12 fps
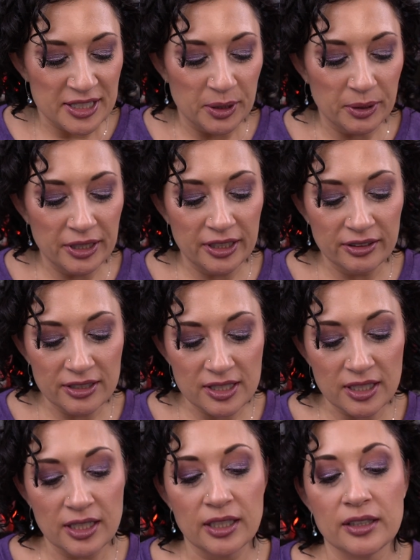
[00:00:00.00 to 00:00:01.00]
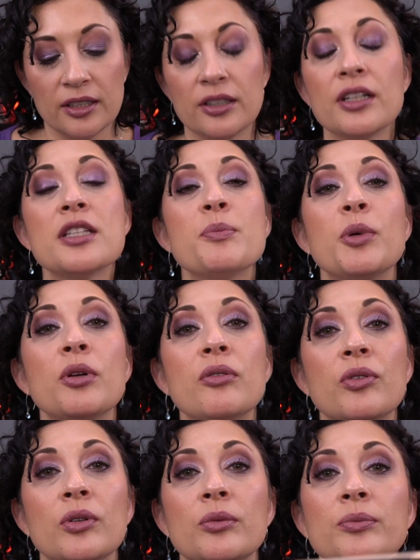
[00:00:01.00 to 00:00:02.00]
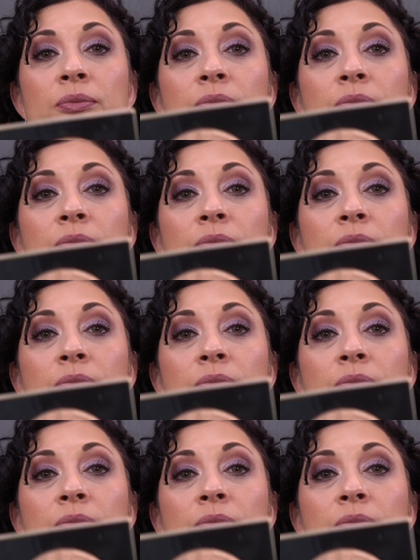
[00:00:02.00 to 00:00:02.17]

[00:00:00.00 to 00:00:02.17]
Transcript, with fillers: so here's the highlighter. It's beautiful.